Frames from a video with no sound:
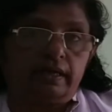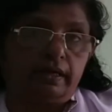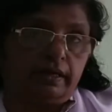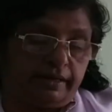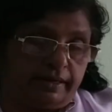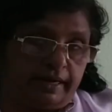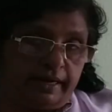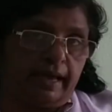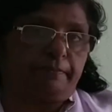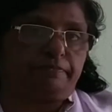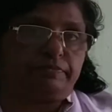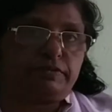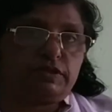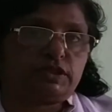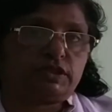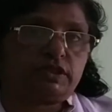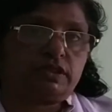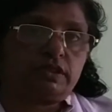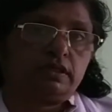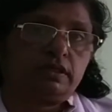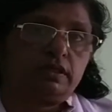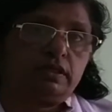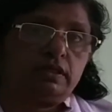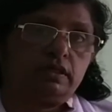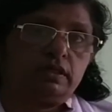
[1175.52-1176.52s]
debt,
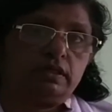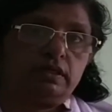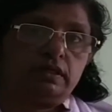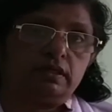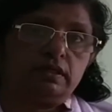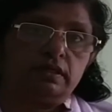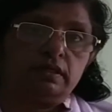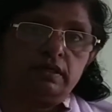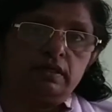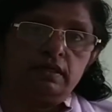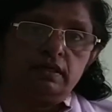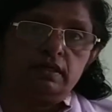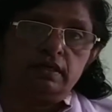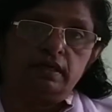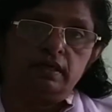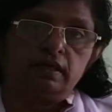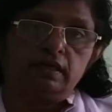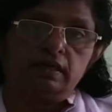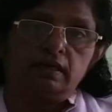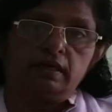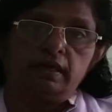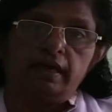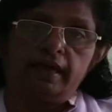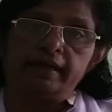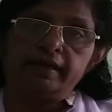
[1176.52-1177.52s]

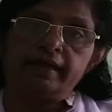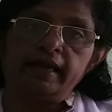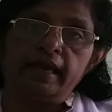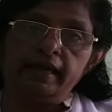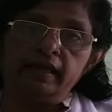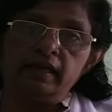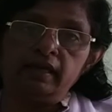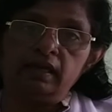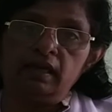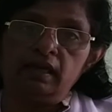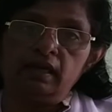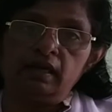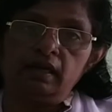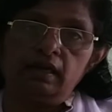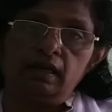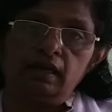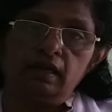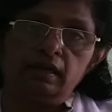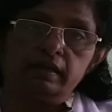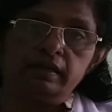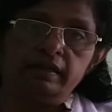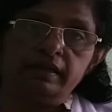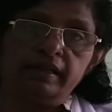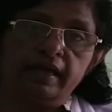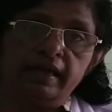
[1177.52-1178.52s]
again
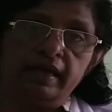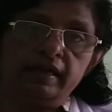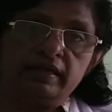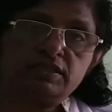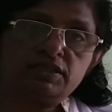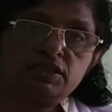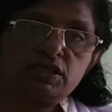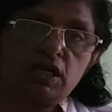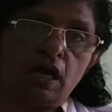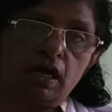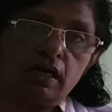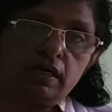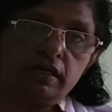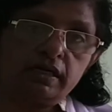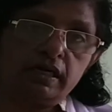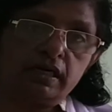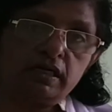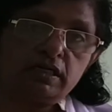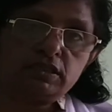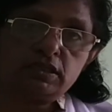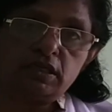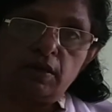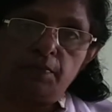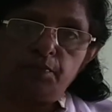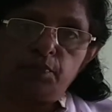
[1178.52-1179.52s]
they
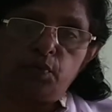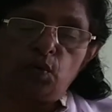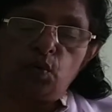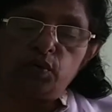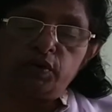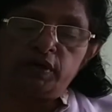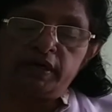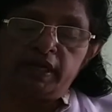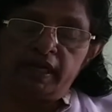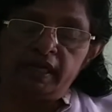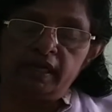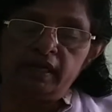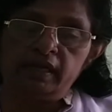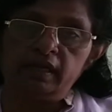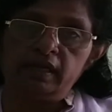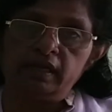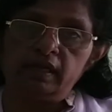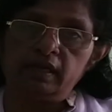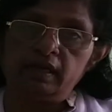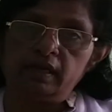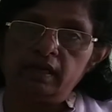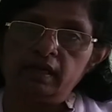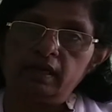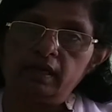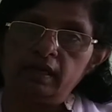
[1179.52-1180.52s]
started supporting
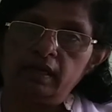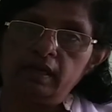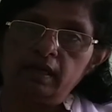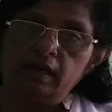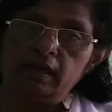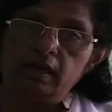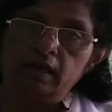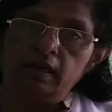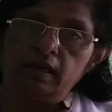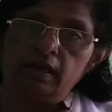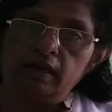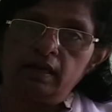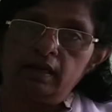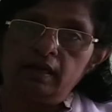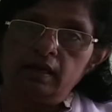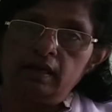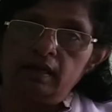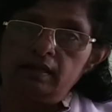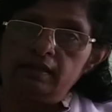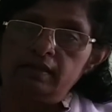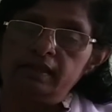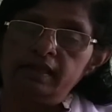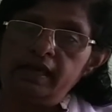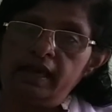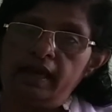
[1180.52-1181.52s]

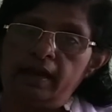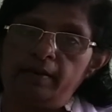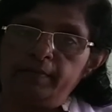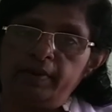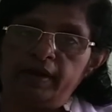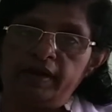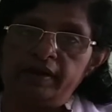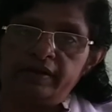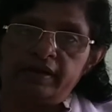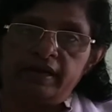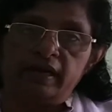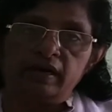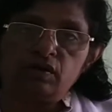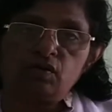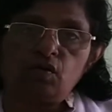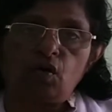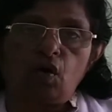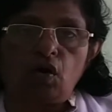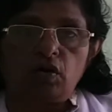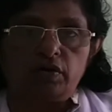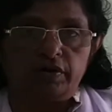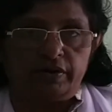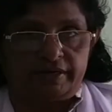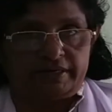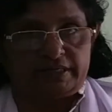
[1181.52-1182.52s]
the American
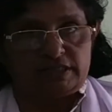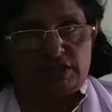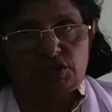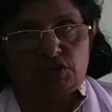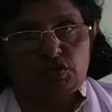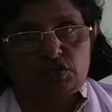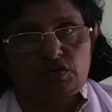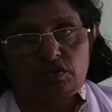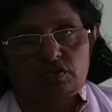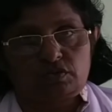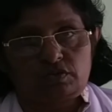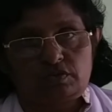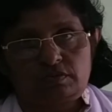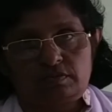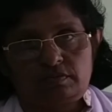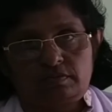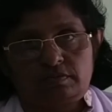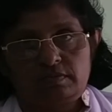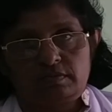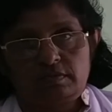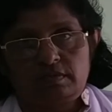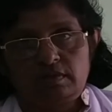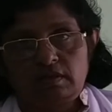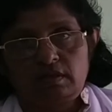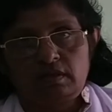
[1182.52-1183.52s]
colonies,
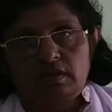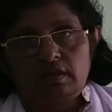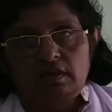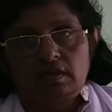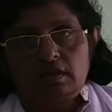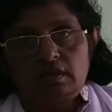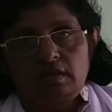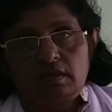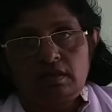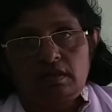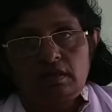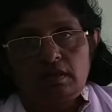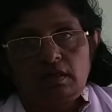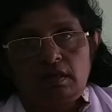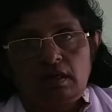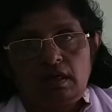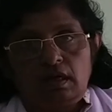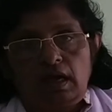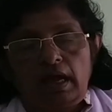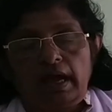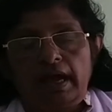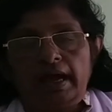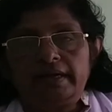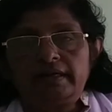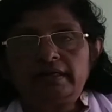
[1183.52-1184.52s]

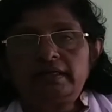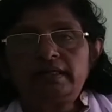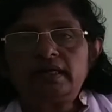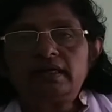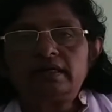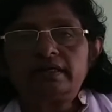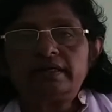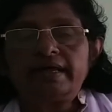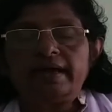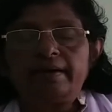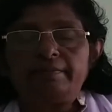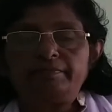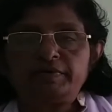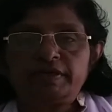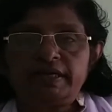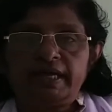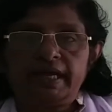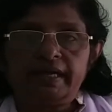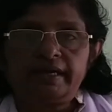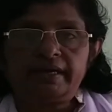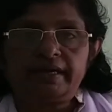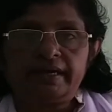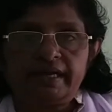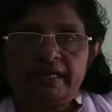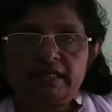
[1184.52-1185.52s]
and the debt
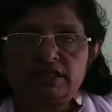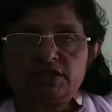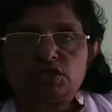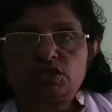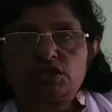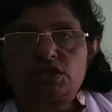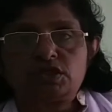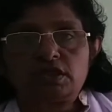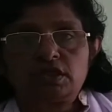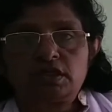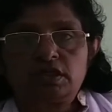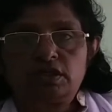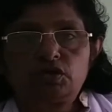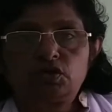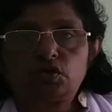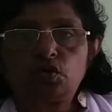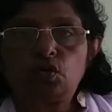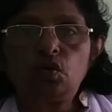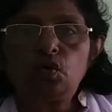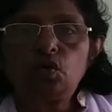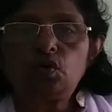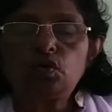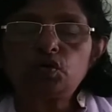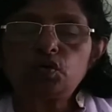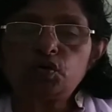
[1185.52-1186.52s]
increased
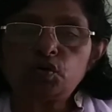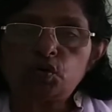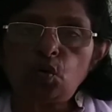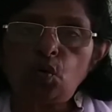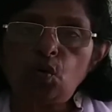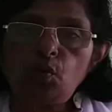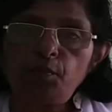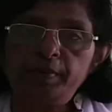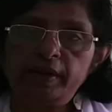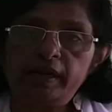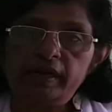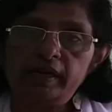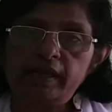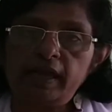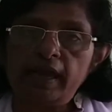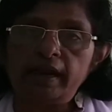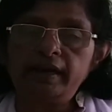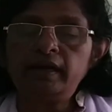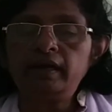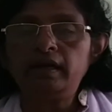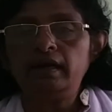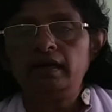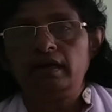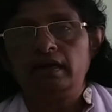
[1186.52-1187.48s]
to 2 billion